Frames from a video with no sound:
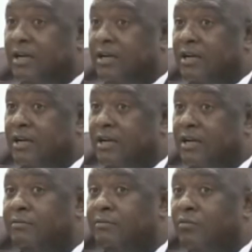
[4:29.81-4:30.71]
uh,
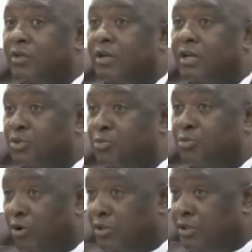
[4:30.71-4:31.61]

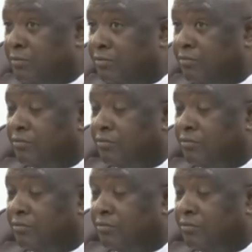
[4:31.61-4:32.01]
response,